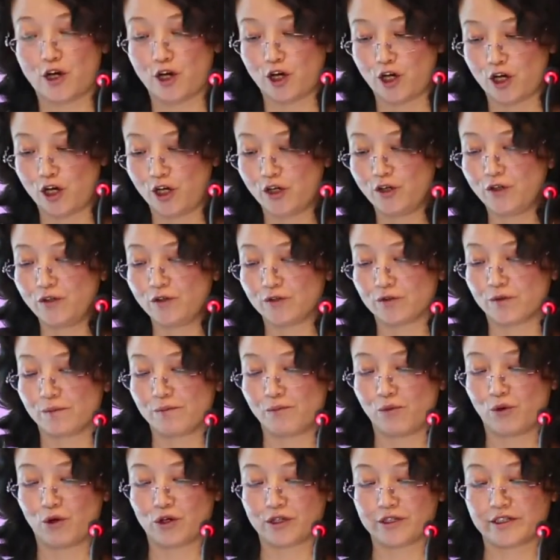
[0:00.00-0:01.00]
own
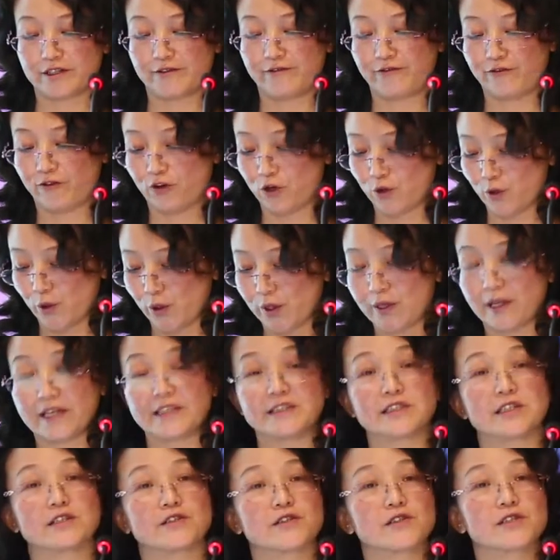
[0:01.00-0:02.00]
model for
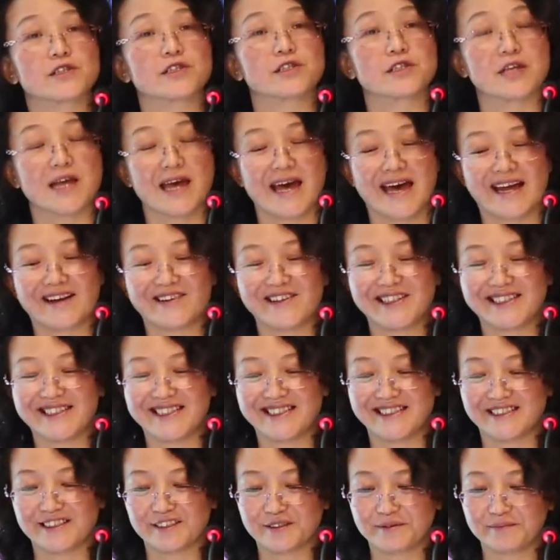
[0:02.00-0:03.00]
religious charity.